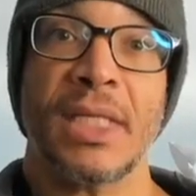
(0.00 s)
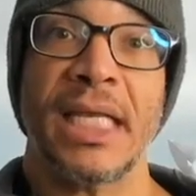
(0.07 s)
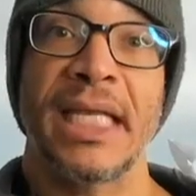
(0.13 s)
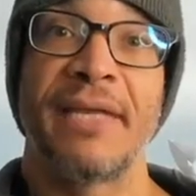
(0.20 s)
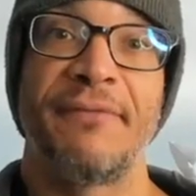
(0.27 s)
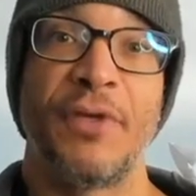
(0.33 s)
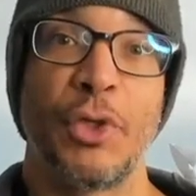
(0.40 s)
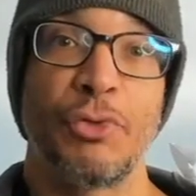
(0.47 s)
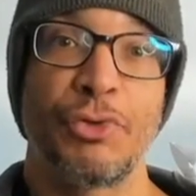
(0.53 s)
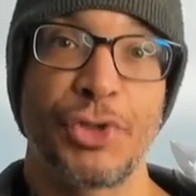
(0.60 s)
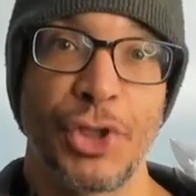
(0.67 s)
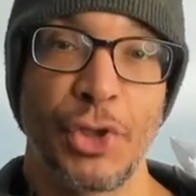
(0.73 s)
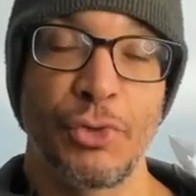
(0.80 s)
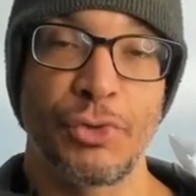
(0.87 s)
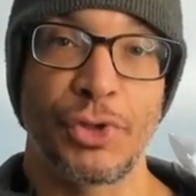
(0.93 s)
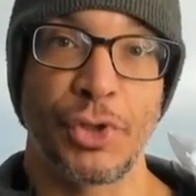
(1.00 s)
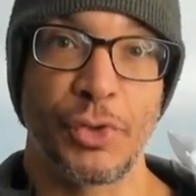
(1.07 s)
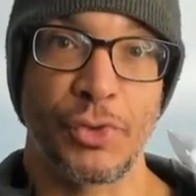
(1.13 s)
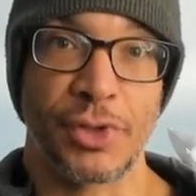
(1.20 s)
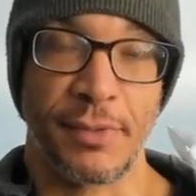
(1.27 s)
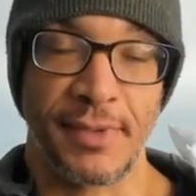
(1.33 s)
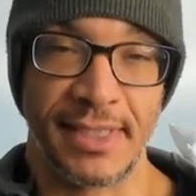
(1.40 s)
If you choose to do
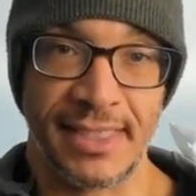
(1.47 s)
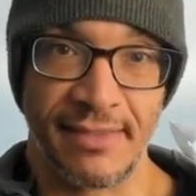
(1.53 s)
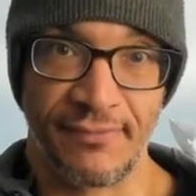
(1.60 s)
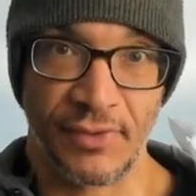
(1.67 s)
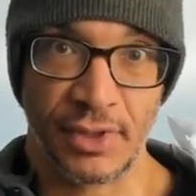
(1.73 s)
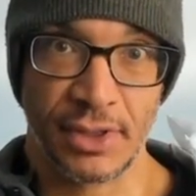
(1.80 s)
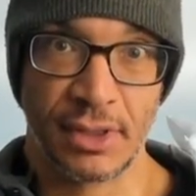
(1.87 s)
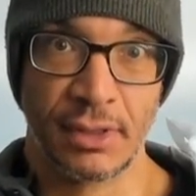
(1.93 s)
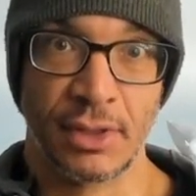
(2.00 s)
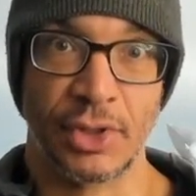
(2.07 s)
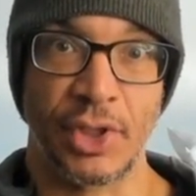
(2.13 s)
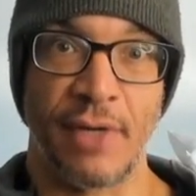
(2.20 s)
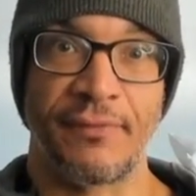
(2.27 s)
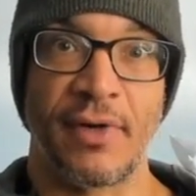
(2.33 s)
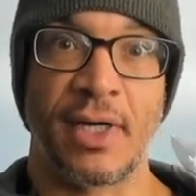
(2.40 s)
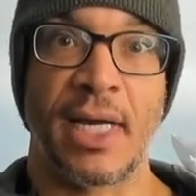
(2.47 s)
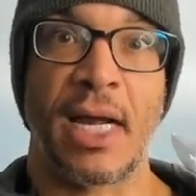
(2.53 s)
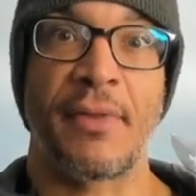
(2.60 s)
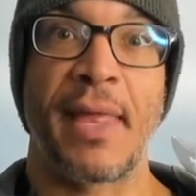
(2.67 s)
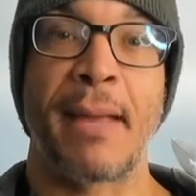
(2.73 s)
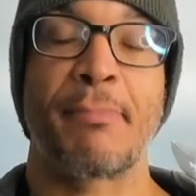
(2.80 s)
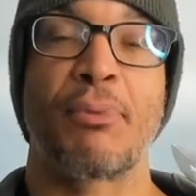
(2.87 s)
something different, you have to allow
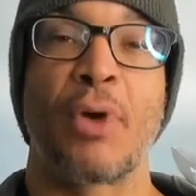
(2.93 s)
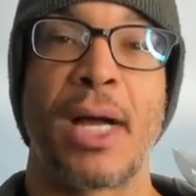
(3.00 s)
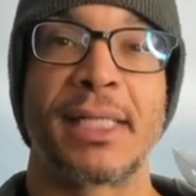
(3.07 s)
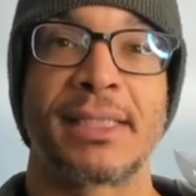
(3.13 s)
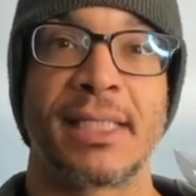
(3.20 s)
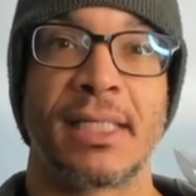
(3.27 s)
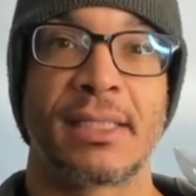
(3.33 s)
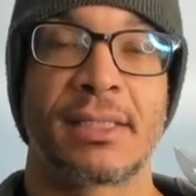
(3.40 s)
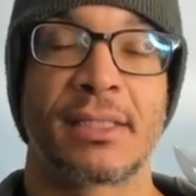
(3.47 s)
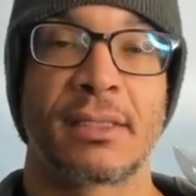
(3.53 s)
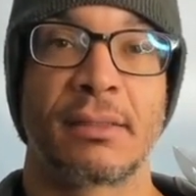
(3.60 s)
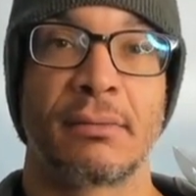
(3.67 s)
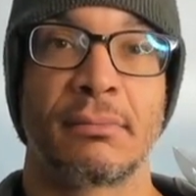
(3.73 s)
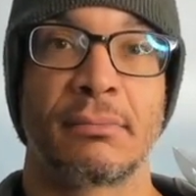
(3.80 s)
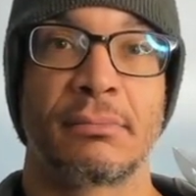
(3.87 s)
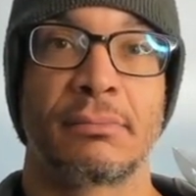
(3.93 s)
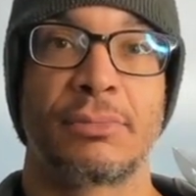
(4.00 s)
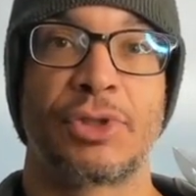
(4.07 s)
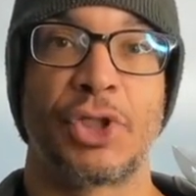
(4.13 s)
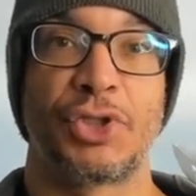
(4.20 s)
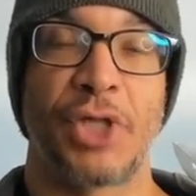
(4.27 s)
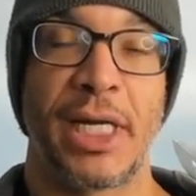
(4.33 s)
that process
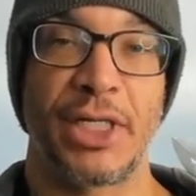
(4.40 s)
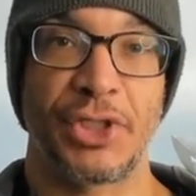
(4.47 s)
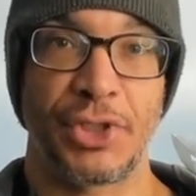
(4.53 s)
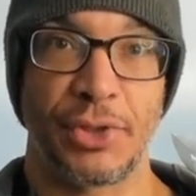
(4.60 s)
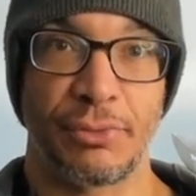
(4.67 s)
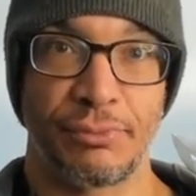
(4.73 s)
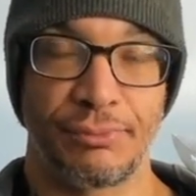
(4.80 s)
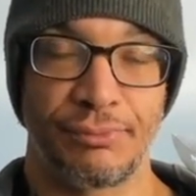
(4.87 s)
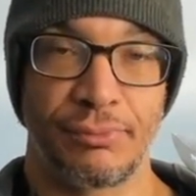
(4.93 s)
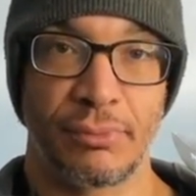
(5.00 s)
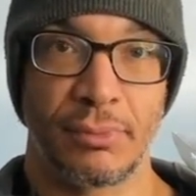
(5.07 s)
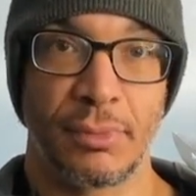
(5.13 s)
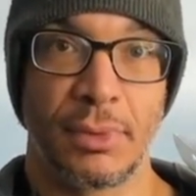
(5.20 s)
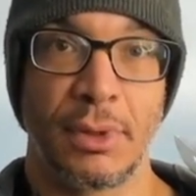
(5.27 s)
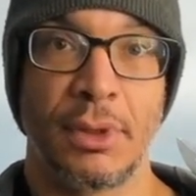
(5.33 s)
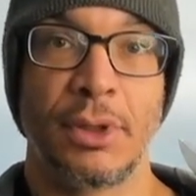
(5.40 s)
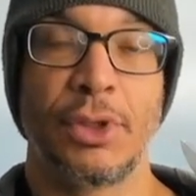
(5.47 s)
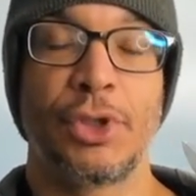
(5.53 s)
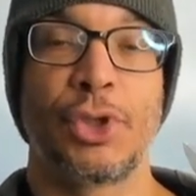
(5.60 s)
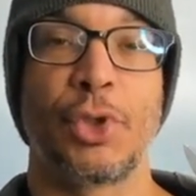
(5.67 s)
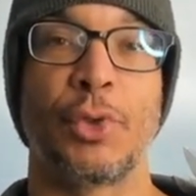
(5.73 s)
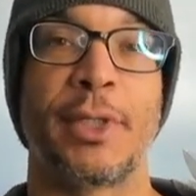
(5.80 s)
to change you.
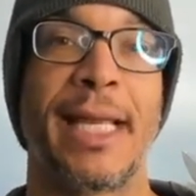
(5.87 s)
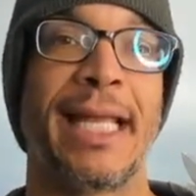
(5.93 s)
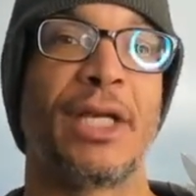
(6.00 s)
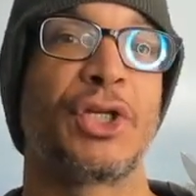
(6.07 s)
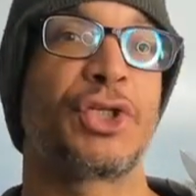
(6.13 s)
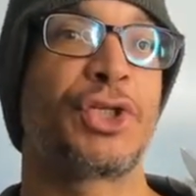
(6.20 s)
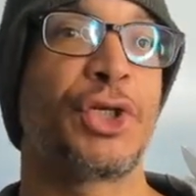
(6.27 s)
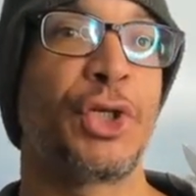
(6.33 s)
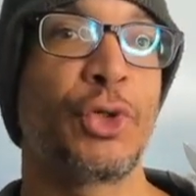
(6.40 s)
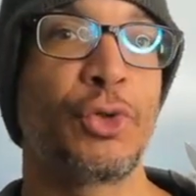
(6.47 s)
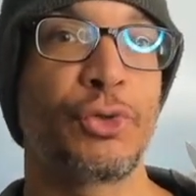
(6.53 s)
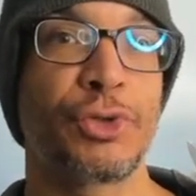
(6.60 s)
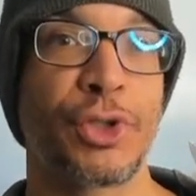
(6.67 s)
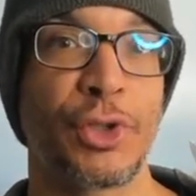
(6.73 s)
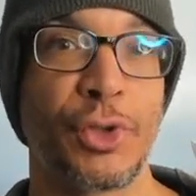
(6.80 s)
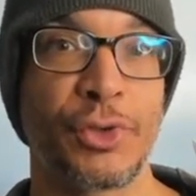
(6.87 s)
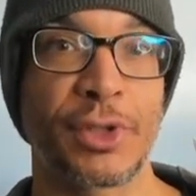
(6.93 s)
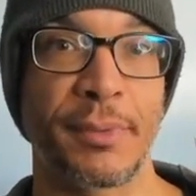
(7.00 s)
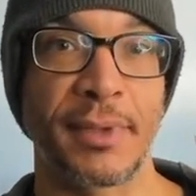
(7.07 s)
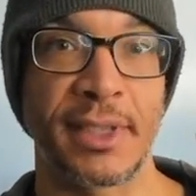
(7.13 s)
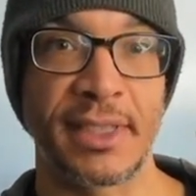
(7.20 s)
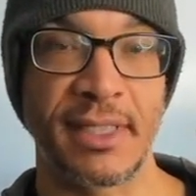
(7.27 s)
You can't choose to do
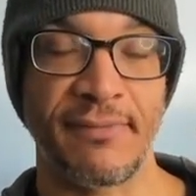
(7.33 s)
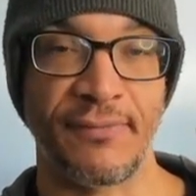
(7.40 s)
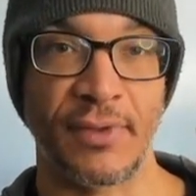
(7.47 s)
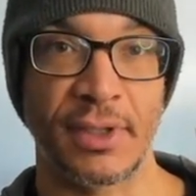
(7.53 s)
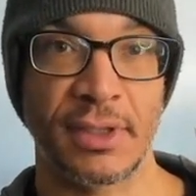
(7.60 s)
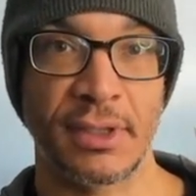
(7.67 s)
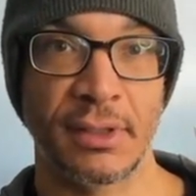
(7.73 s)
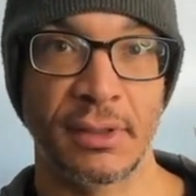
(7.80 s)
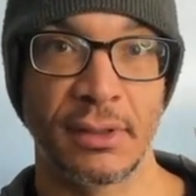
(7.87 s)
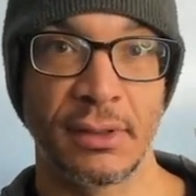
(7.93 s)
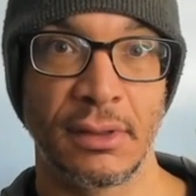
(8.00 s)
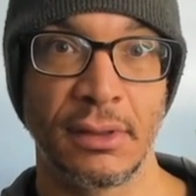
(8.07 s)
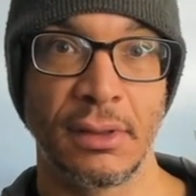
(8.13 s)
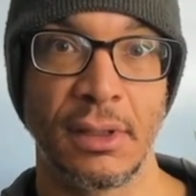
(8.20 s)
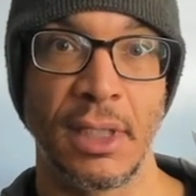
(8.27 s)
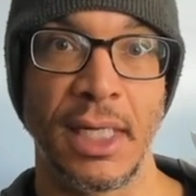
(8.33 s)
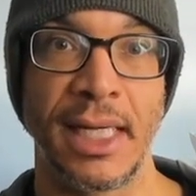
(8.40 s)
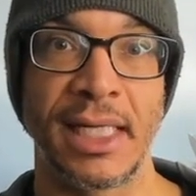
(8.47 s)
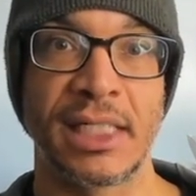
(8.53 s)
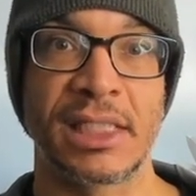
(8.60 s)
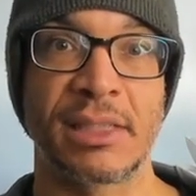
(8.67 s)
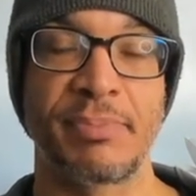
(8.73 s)
something different and
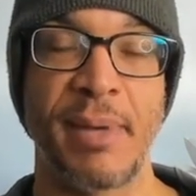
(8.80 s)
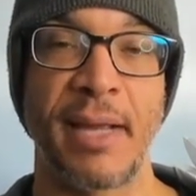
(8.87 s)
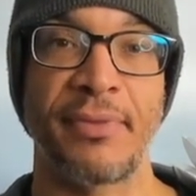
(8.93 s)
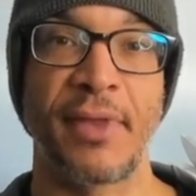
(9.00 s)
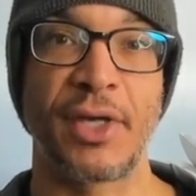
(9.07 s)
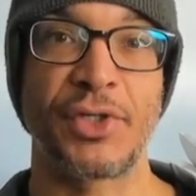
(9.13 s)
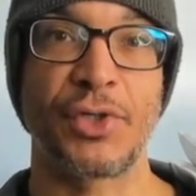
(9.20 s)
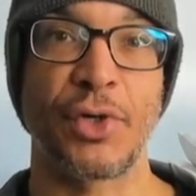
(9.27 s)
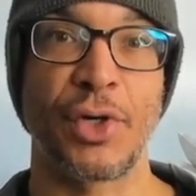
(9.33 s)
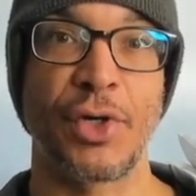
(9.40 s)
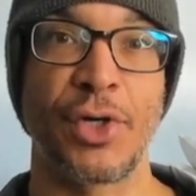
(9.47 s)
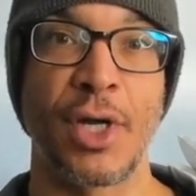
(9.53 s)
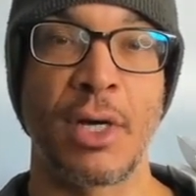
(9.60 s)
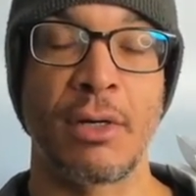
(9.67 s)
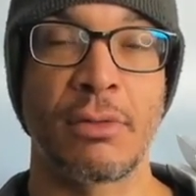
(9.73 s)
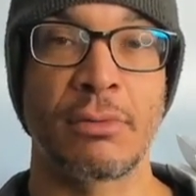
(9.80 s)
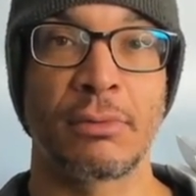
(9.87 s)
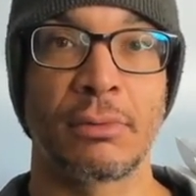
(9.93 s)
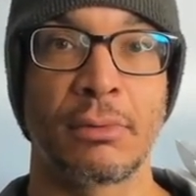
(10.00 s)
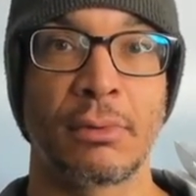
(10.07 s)
expect that you're going to know